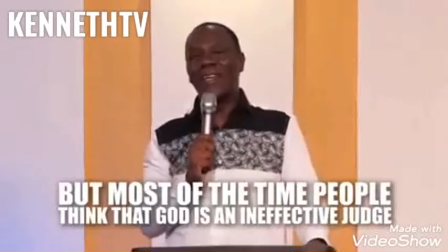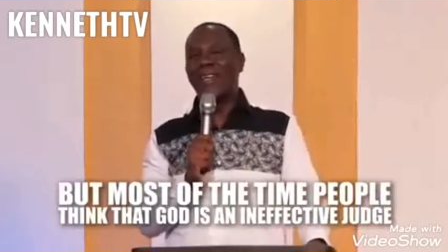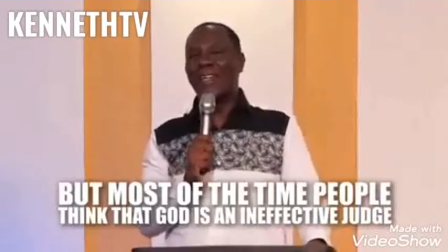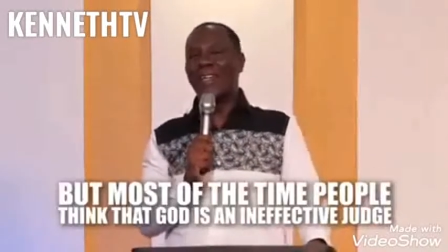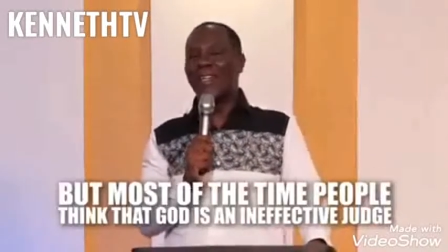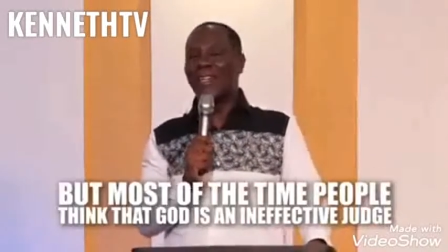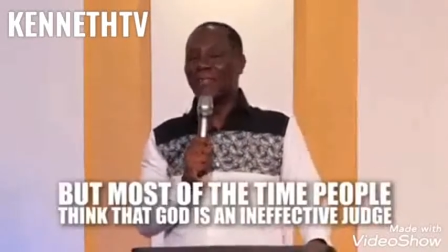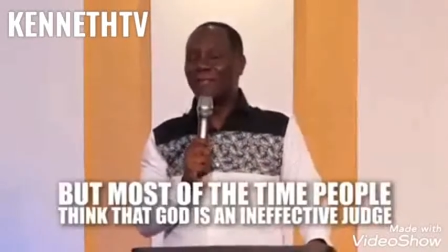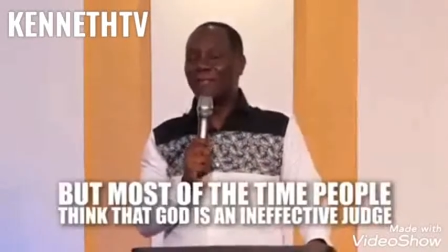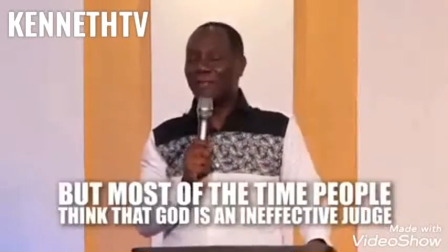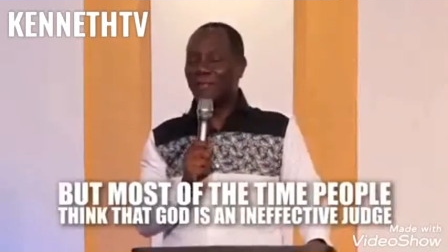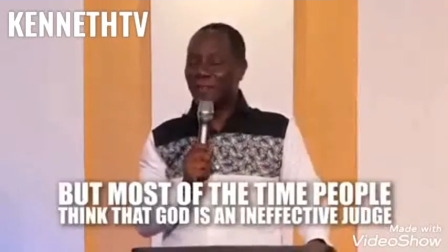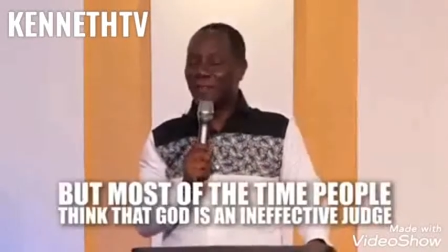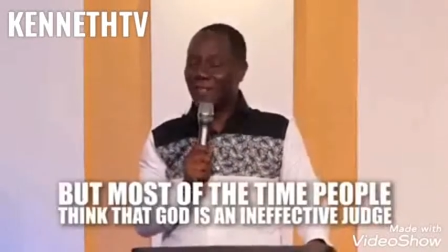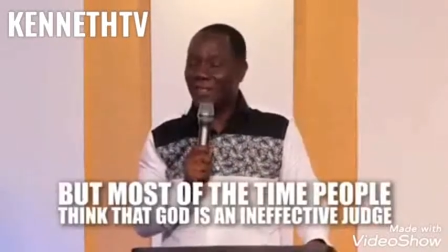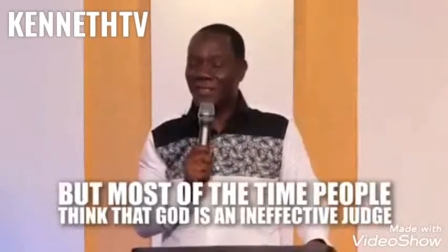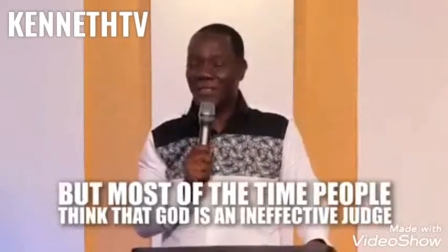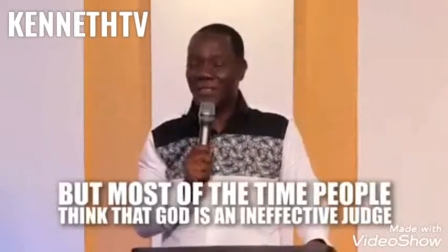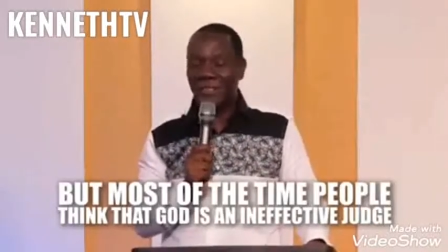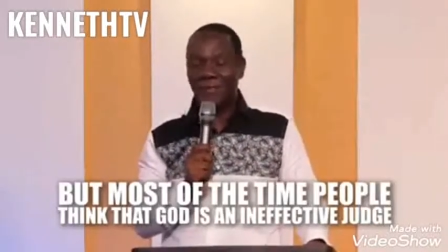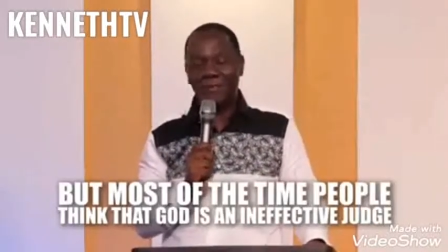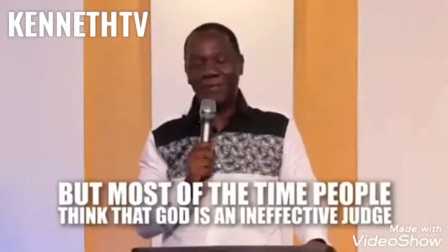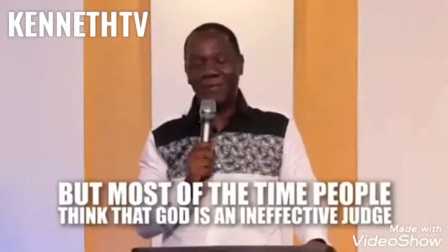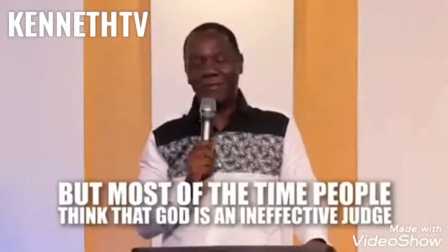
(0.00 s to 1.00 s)

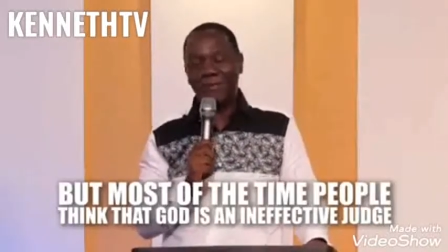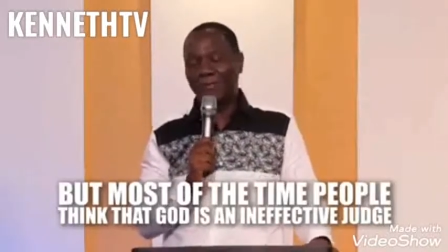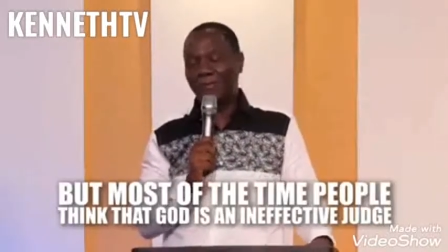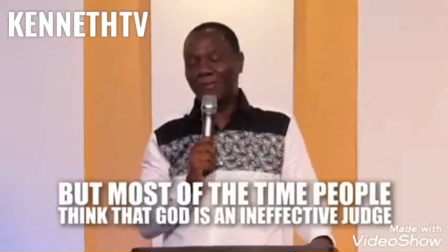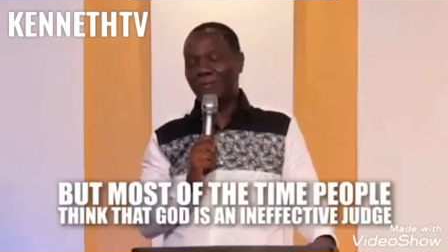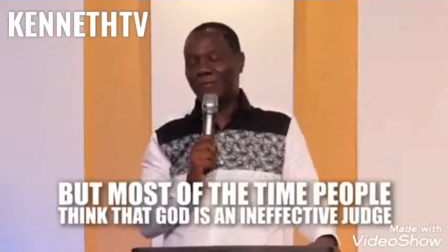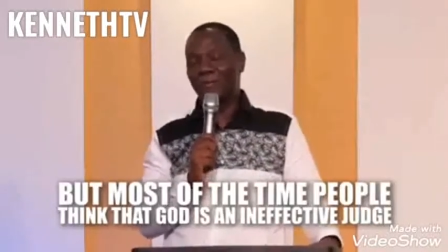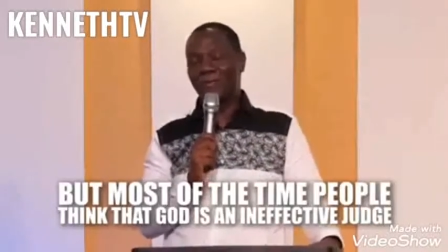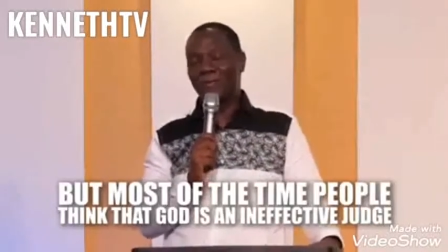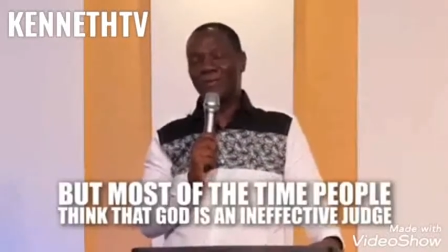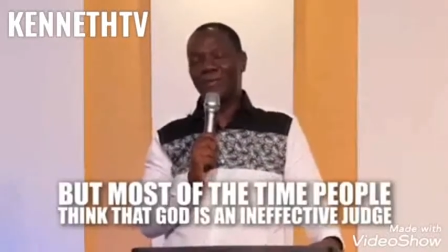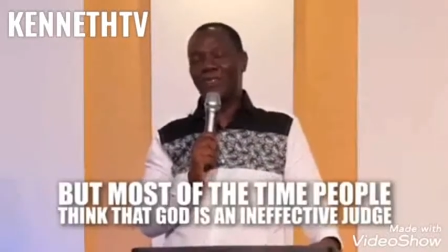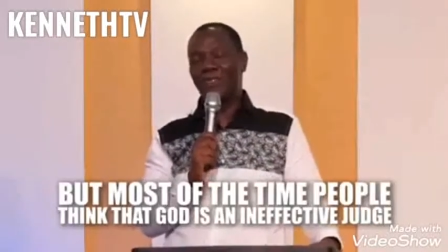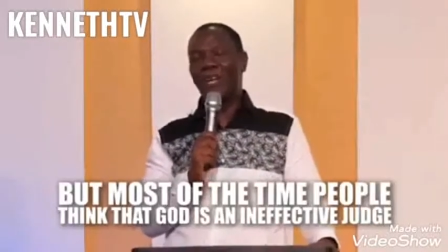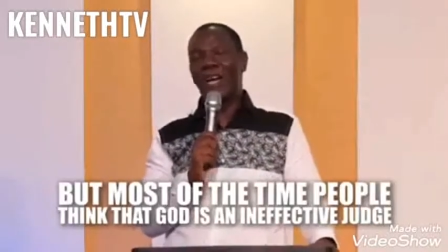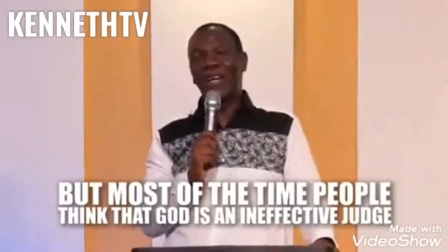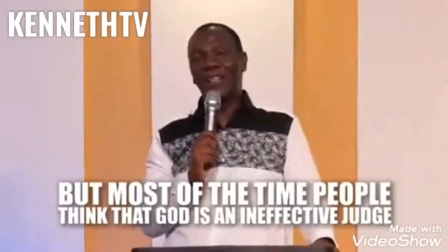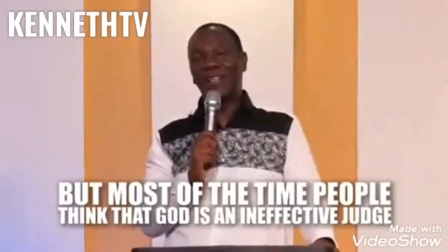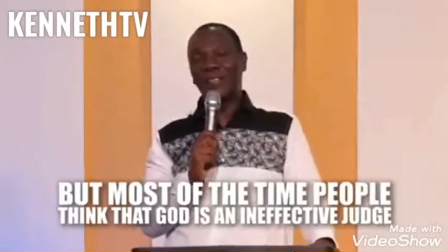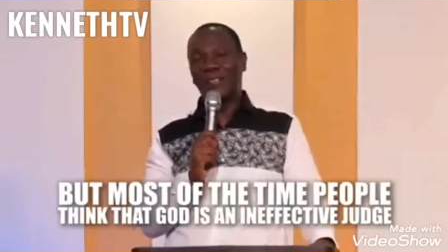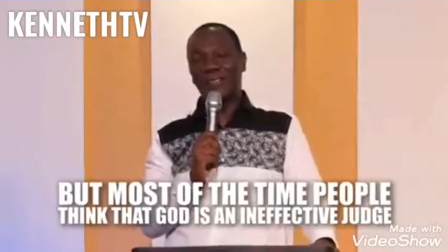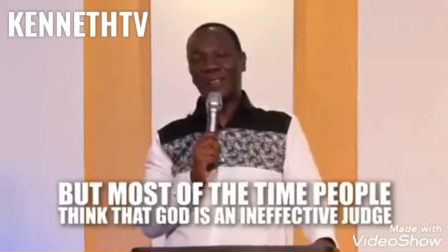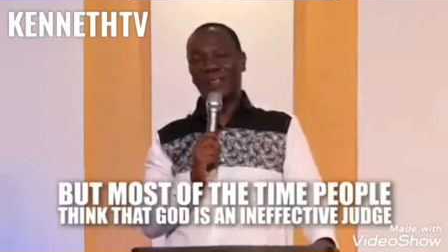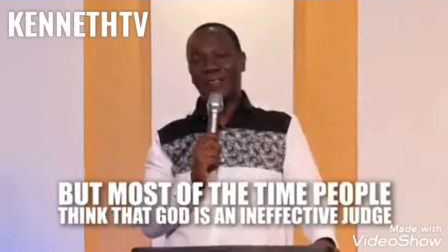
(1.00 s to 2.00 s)
ineffective
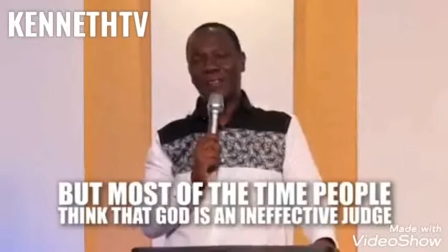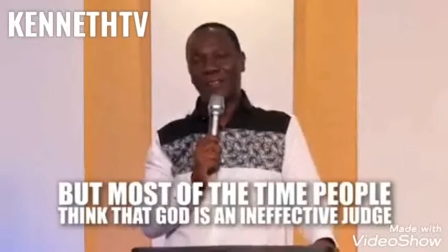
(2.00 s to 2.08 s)
Judge.